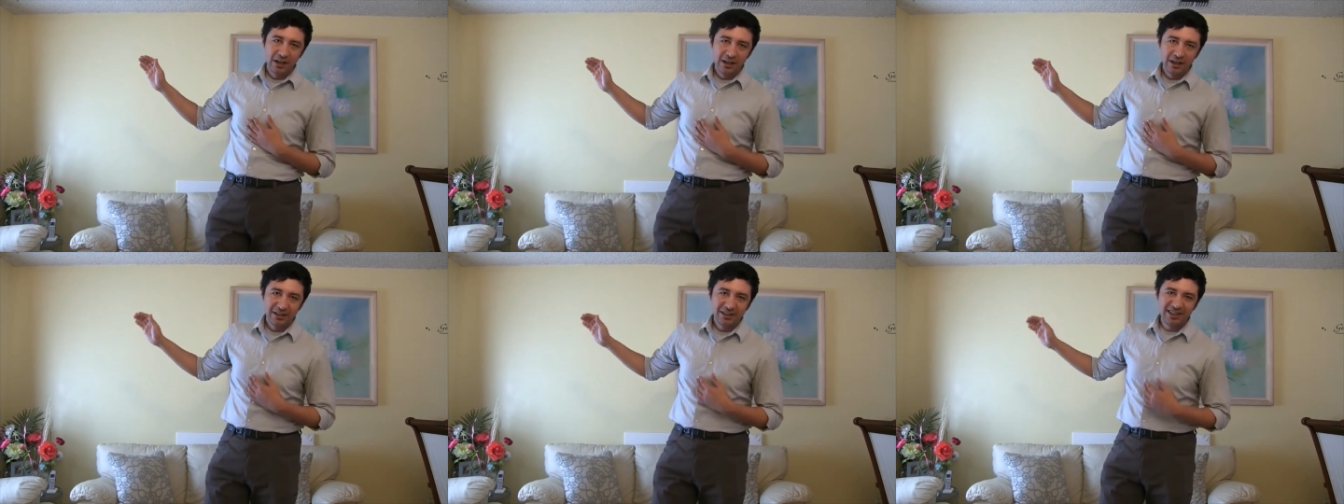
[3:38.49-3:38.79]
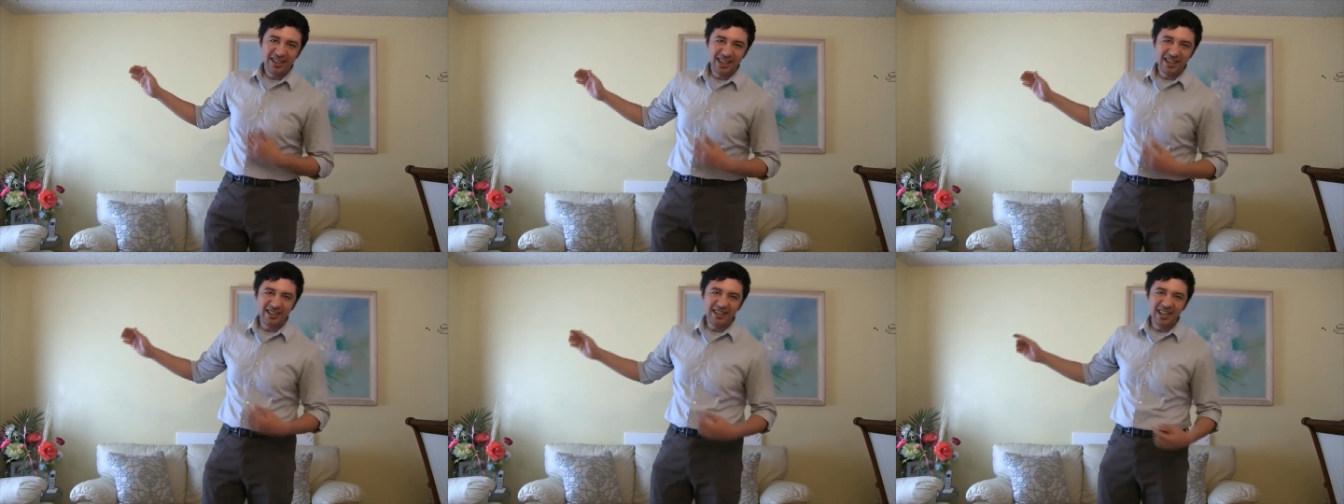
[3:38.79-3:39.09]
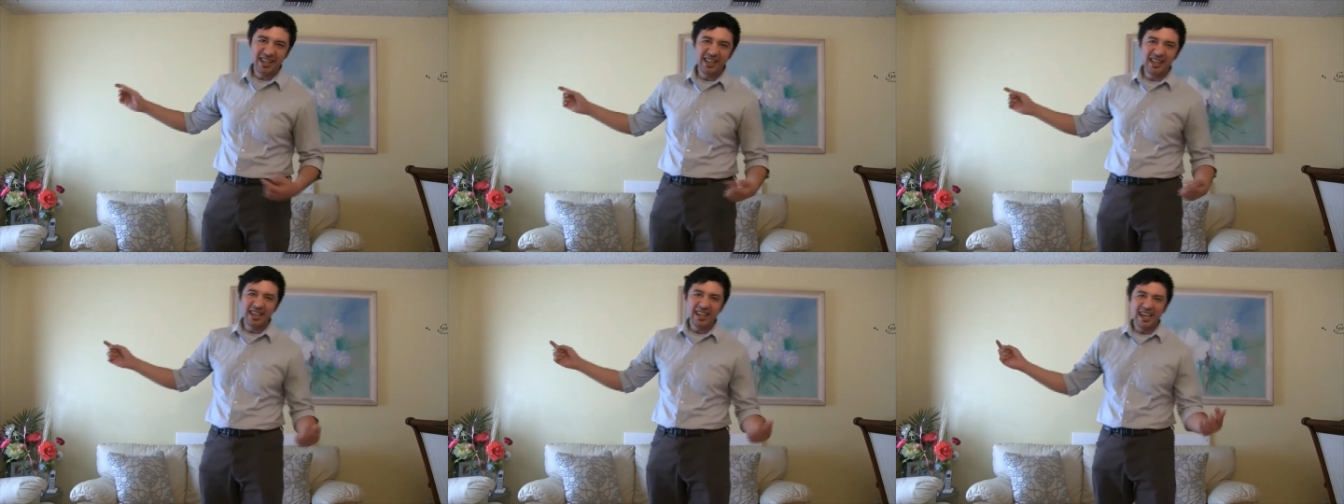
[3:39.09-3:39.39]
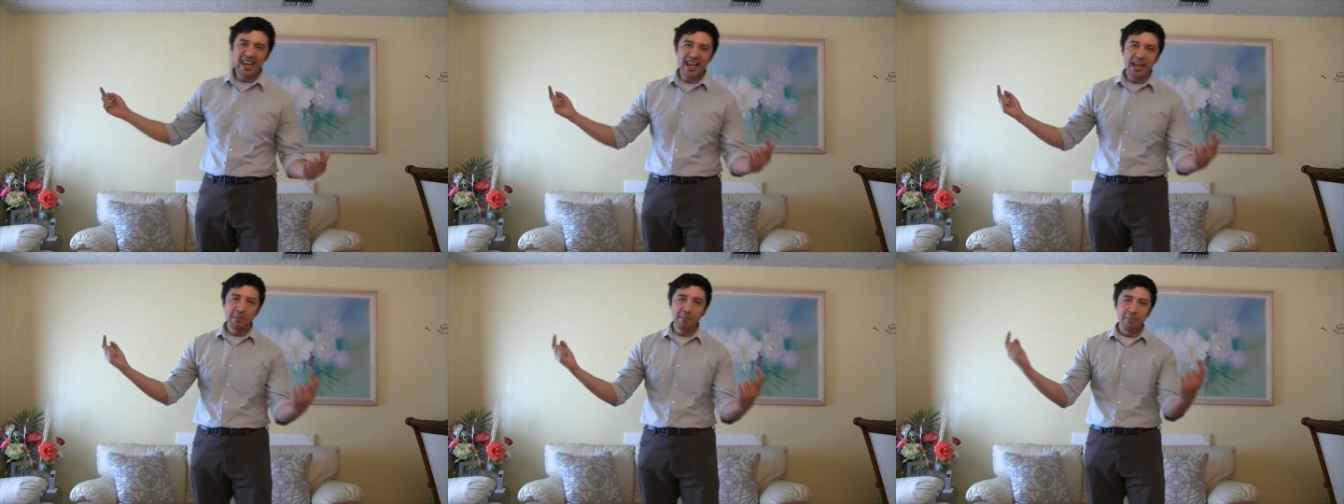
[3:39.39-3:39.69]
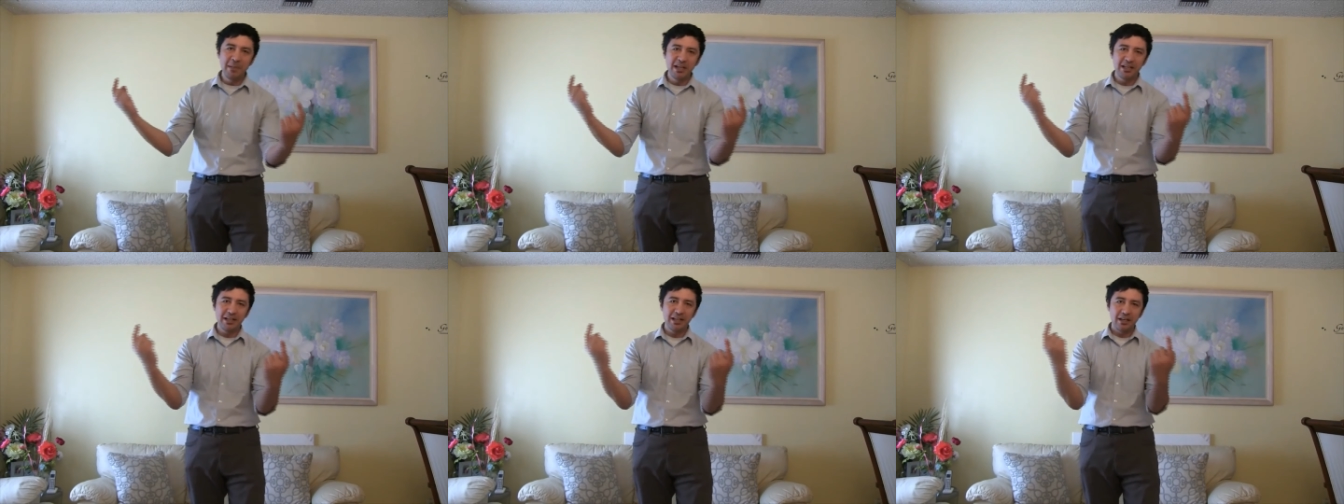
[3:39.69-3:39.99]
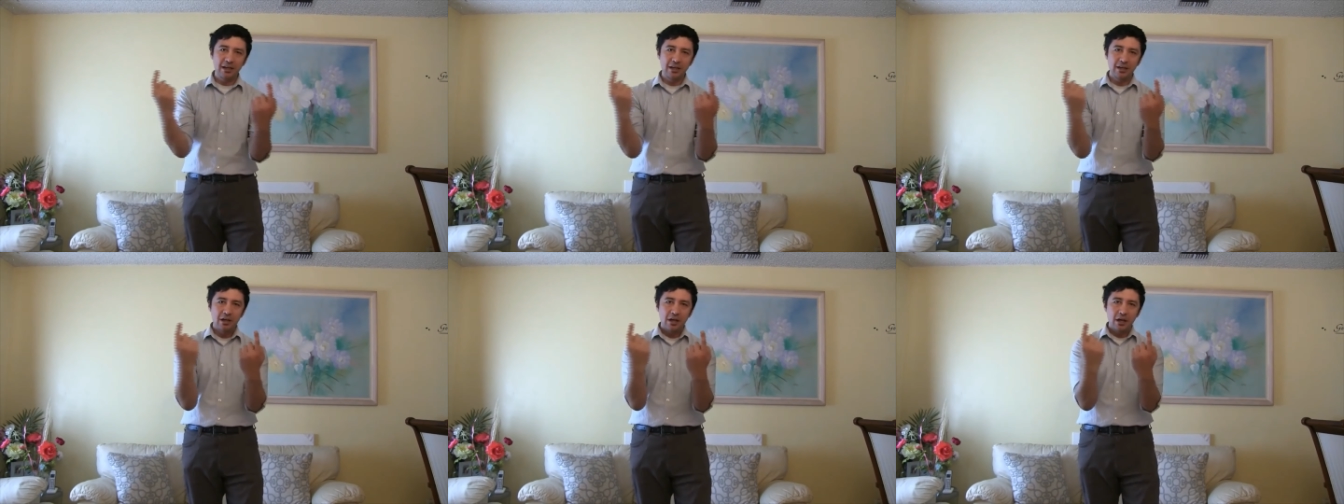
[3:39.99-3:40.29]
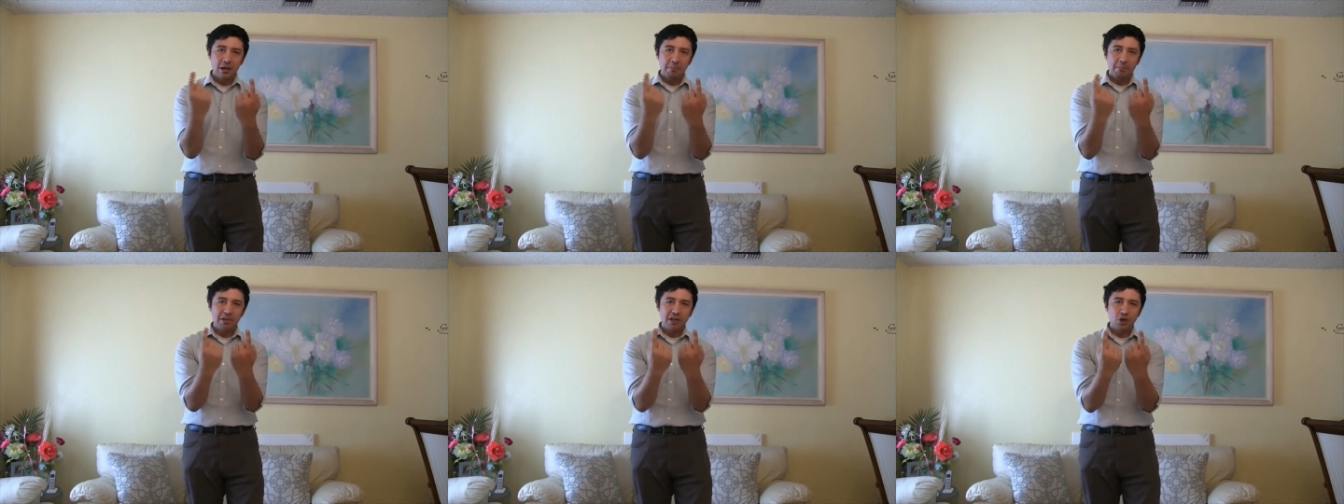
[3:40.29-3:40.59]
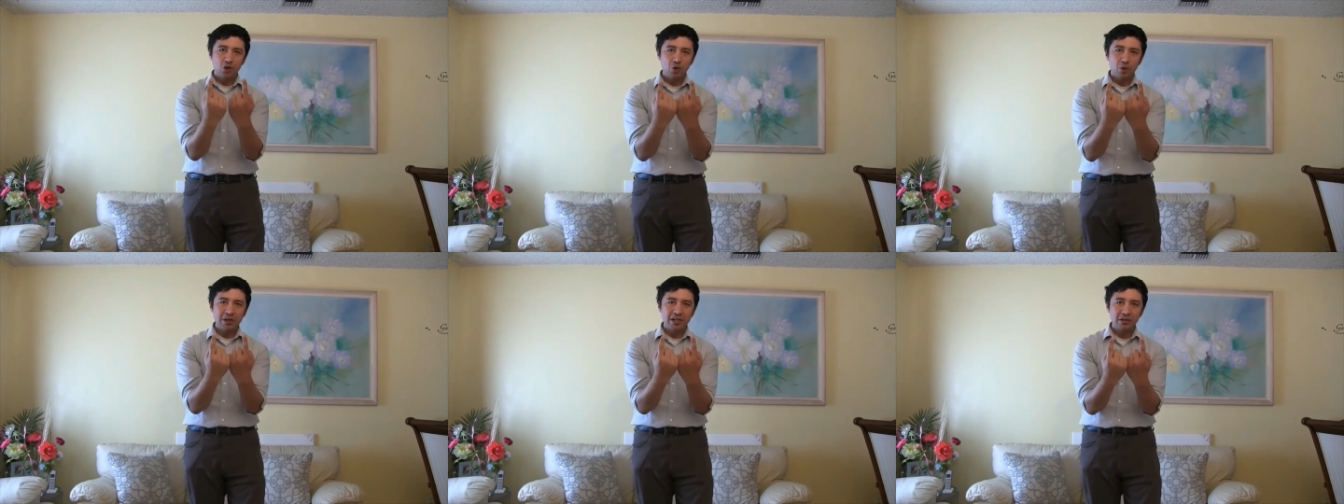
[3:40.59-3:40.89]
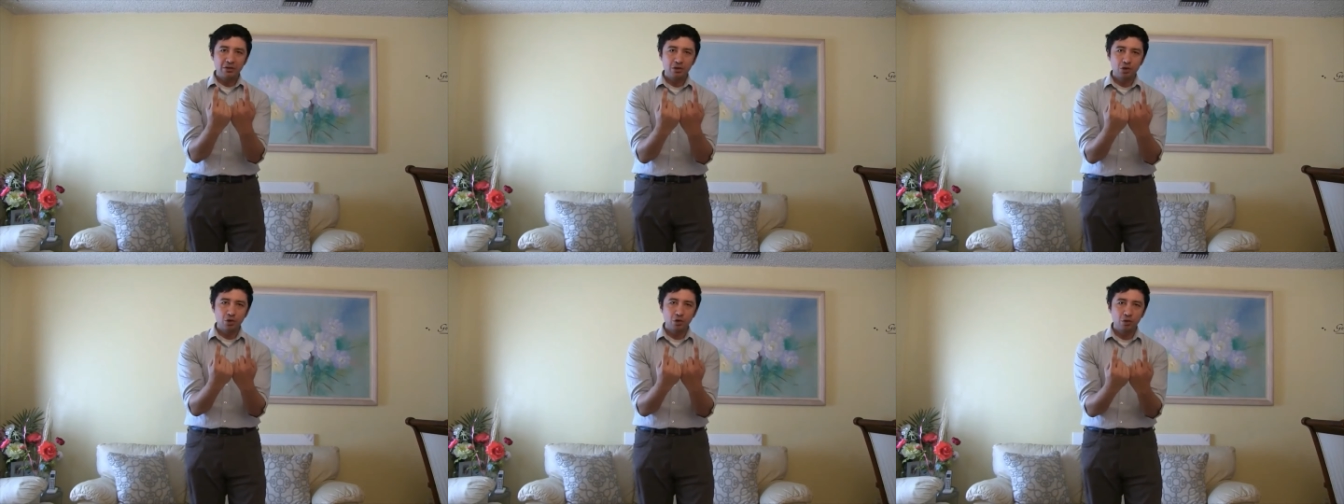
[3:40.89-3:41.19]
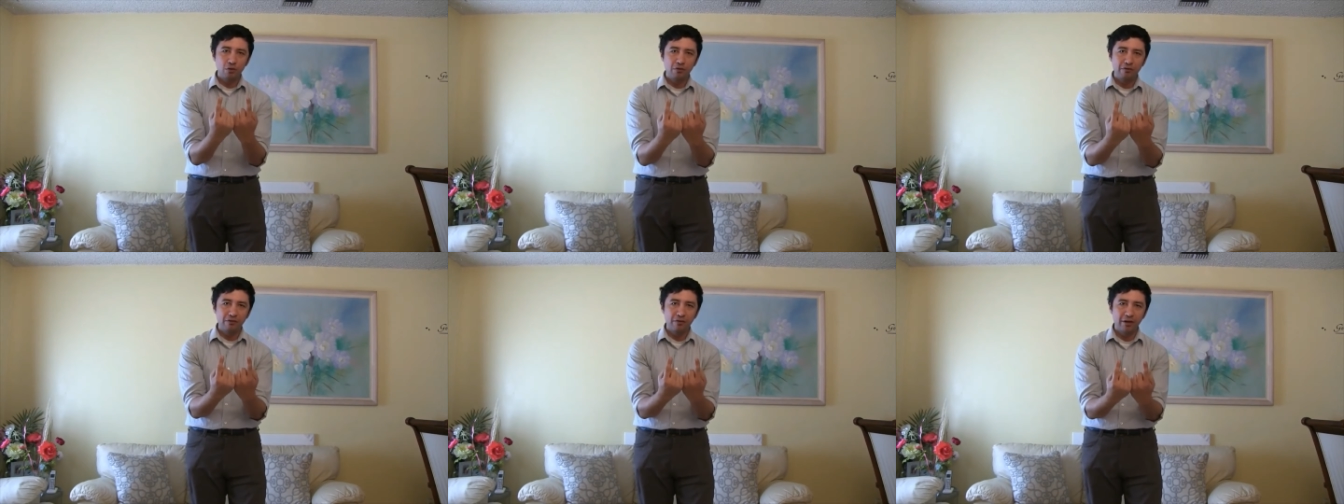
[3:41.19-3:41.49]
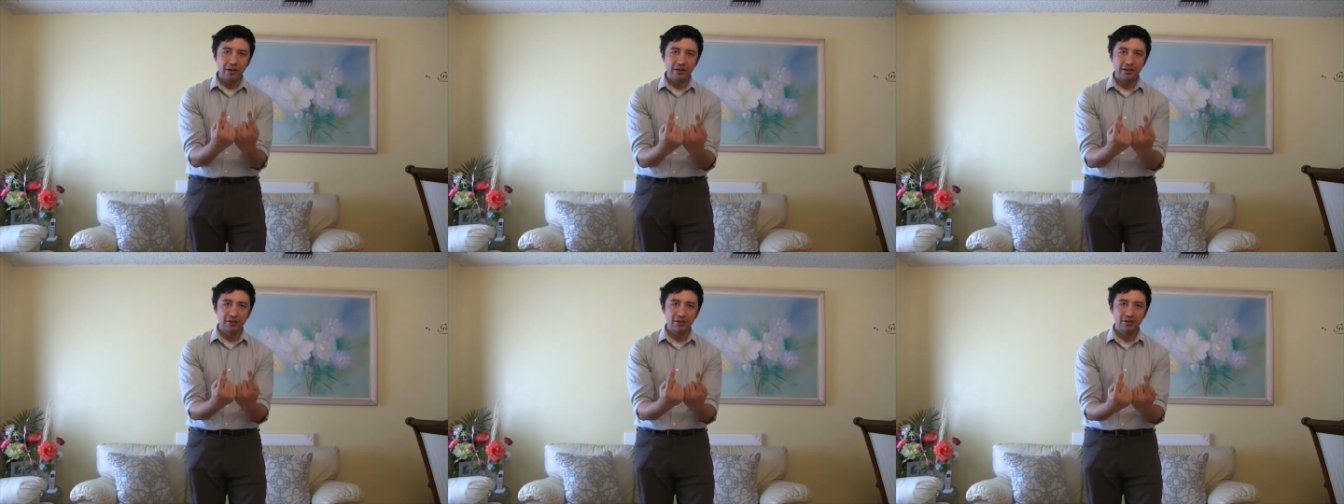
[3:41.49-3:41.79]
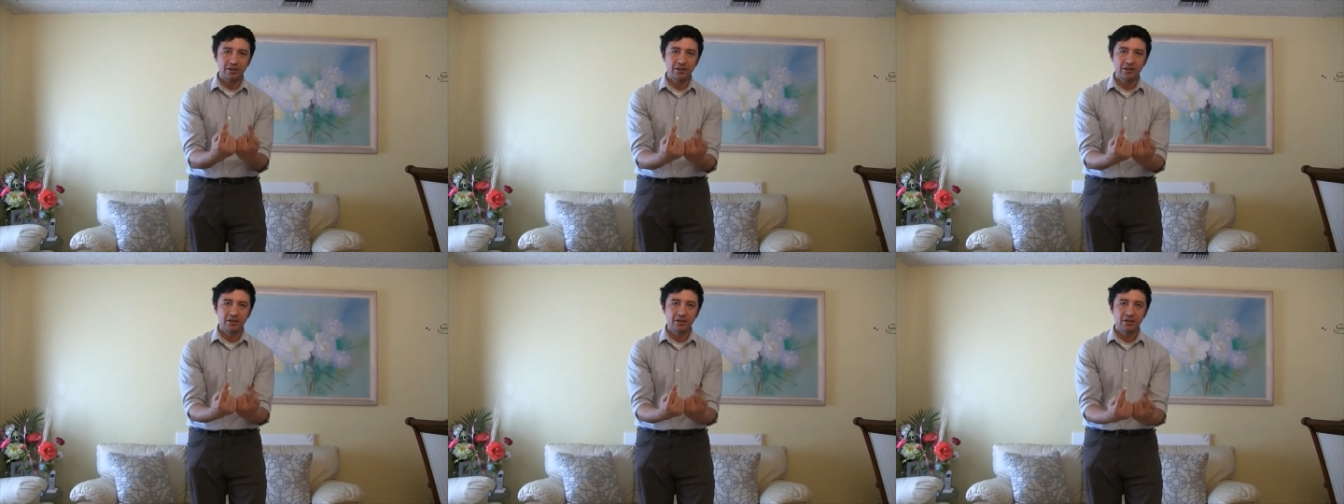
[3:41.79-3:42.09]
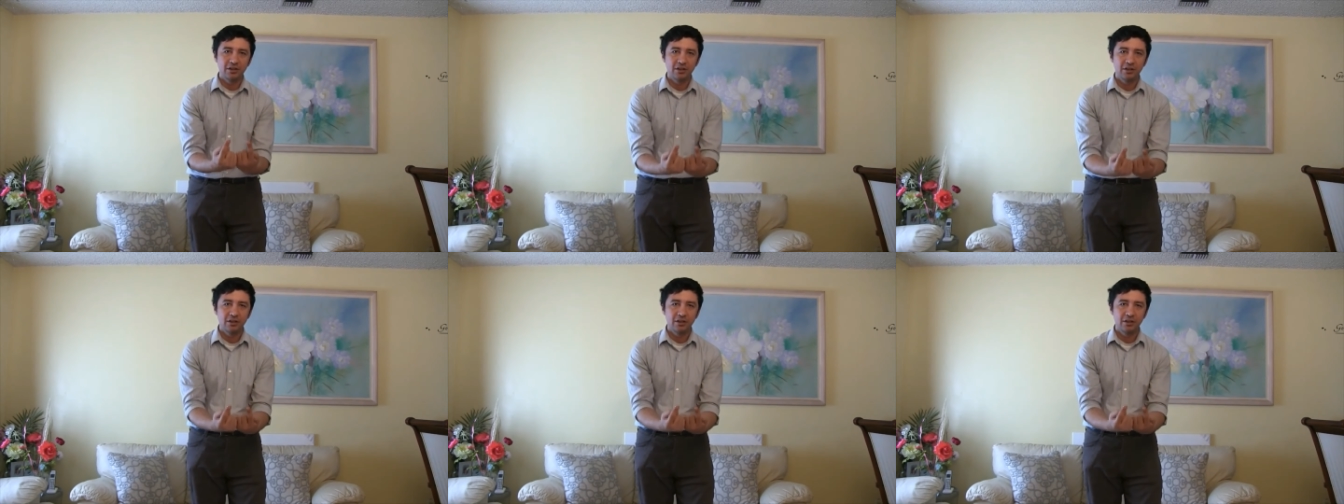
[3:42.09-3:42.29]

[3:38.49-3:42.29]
set deadly enmity between two friends